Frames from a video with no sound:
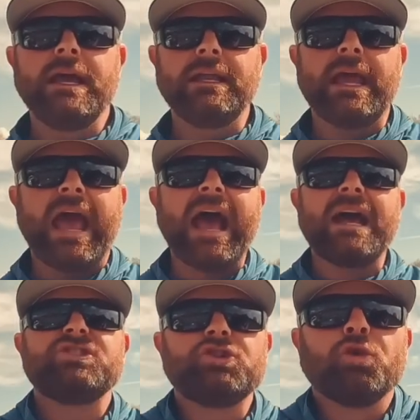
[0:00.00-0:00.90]
It
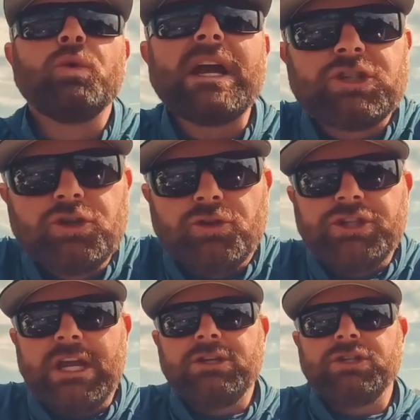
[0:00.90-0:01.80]
has directional
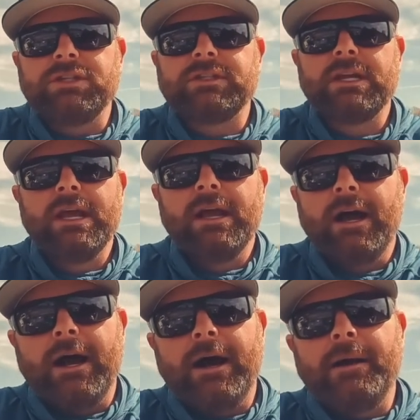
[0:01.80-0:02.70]
changes.
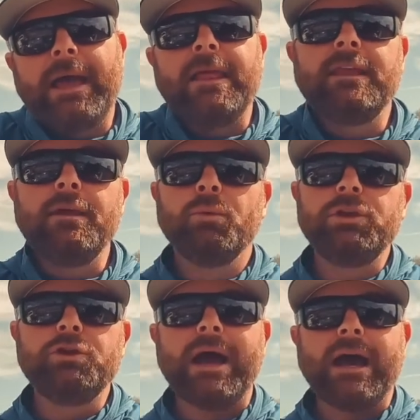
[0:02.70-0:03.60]
Uh, and then when
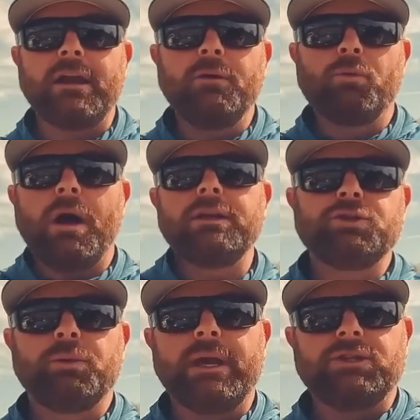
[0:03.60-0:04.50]
you add a rod
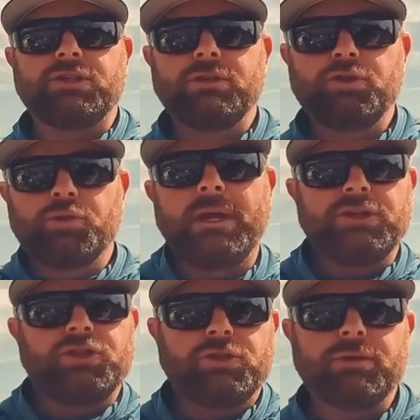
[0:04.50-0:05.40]
twitch,
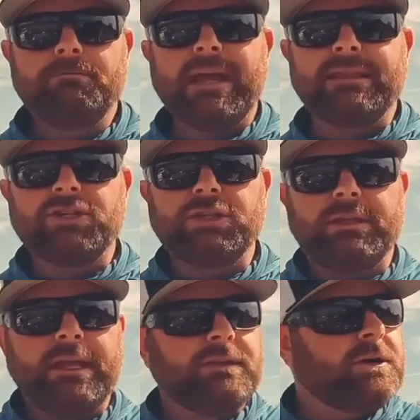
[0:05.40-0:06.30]
twitch, make this
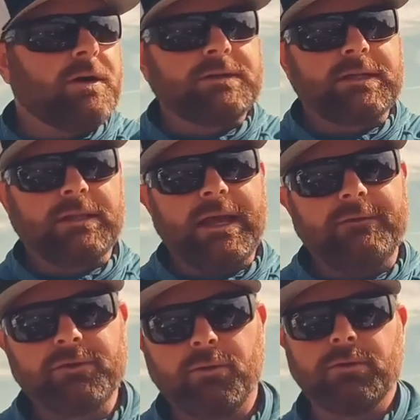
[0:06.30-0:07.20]
thing dart to the
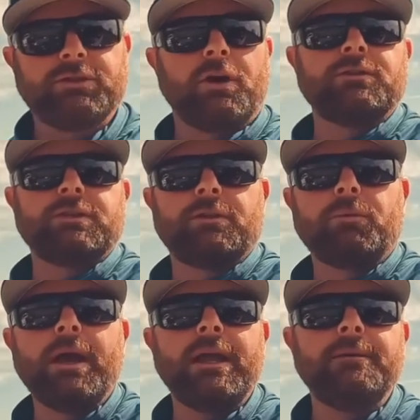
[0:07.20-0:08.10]
left or dart to the
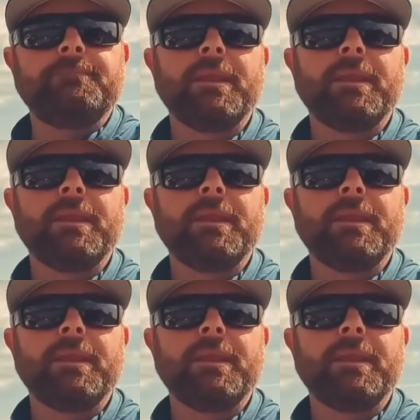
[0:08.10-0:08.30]
right.